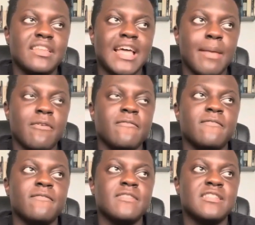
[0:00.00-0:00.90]
the time
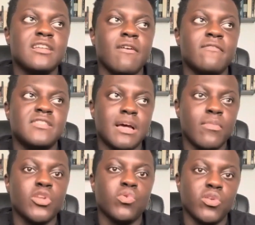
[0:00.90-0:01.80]
of
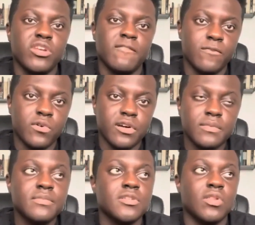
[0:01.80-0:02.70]
summer 2024,
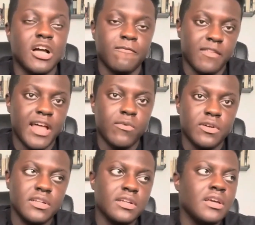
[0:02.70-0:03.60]
so look out for that
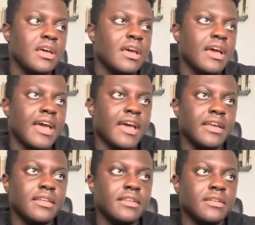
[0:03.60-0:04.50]
one.
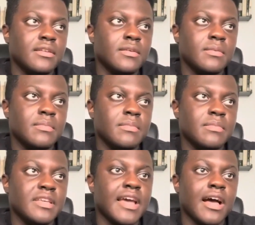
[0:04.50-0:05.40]
And
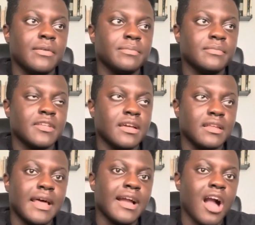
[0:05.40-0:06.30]
yeah,
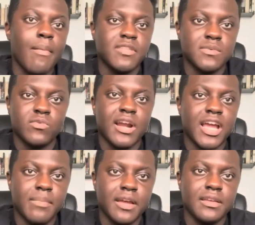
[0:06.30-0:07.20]
like, comment,
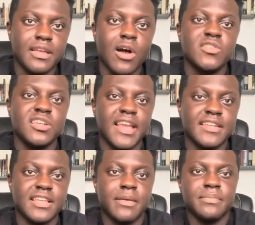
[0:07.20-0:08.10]
subscribe, and I'll see you
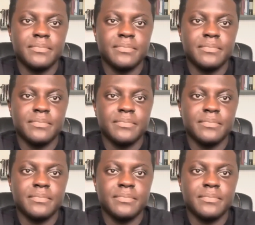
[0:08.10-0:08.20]
next time.